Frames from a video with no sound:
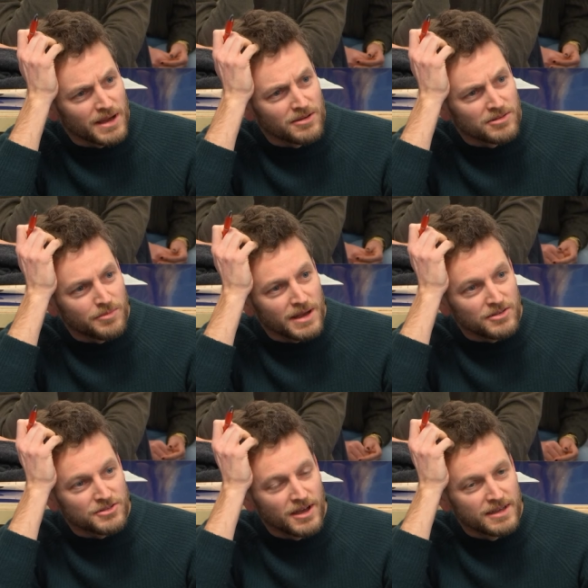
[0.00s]
about
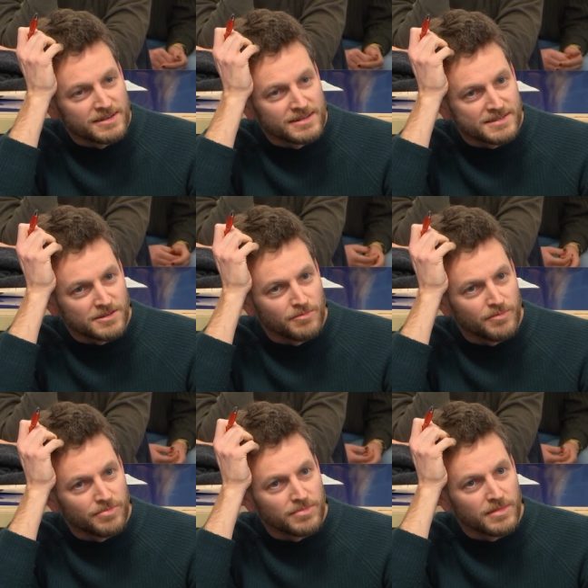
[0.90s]

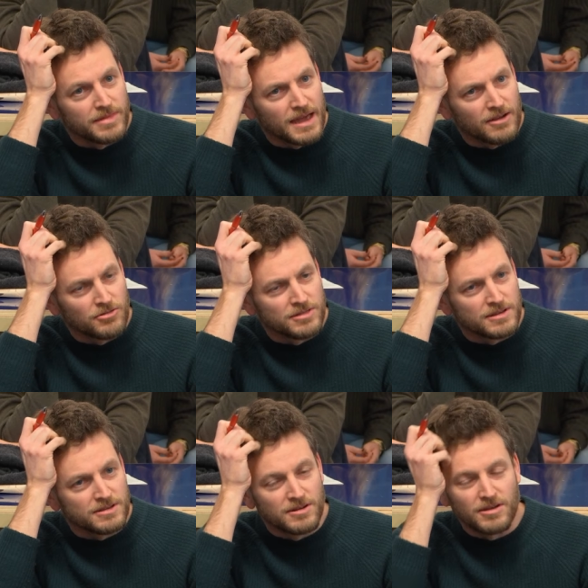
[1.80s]
scientism there, and
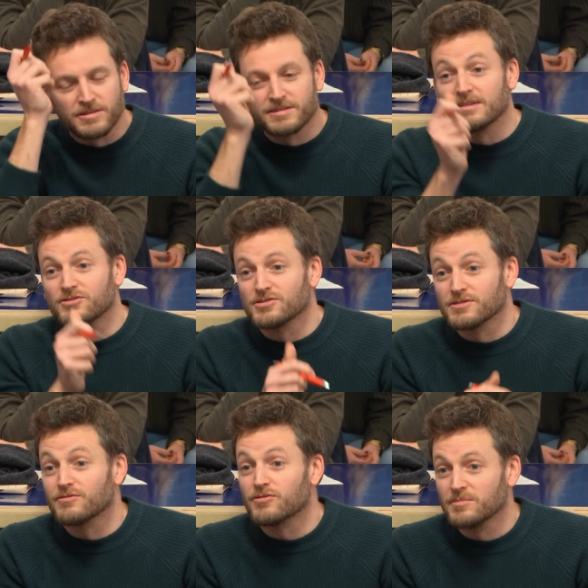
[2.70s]
the
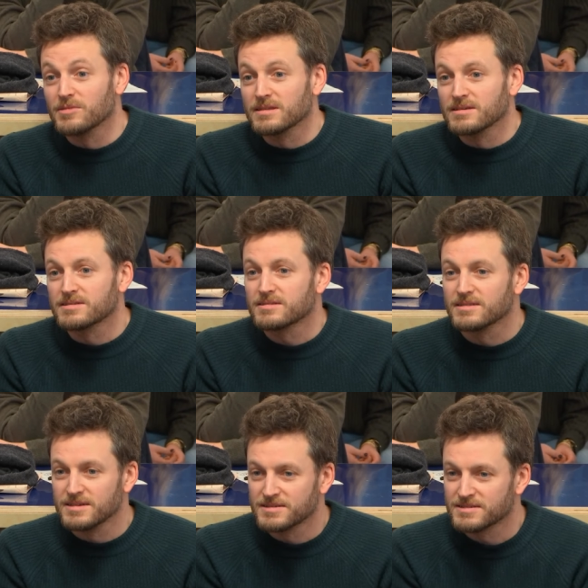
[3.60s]
dangers of framing these
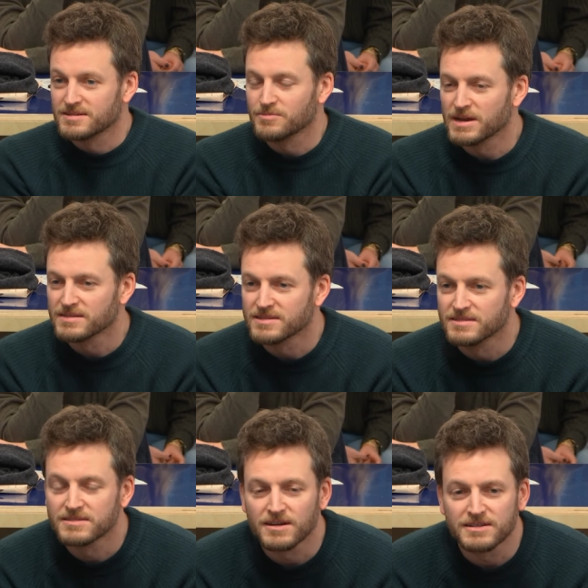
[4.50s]
debates
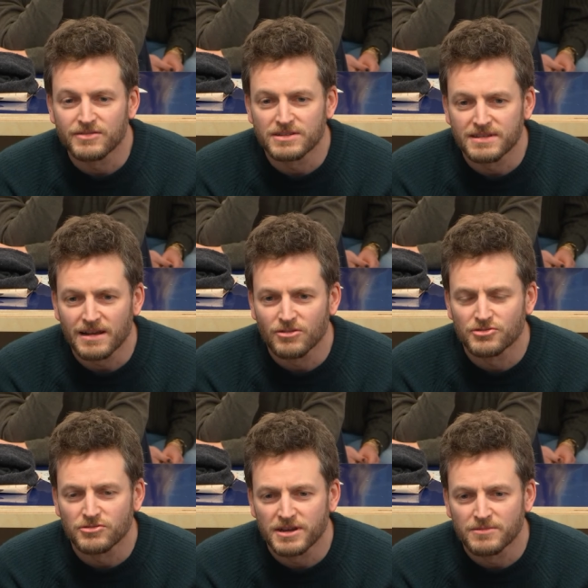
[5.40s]
in scientific and
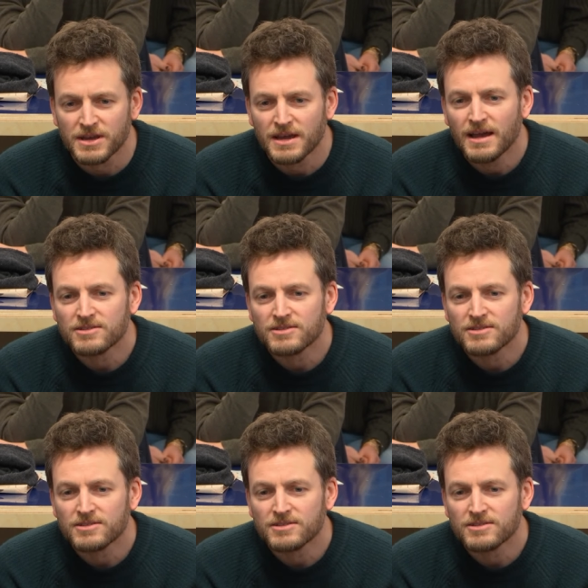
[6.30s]
technological terms.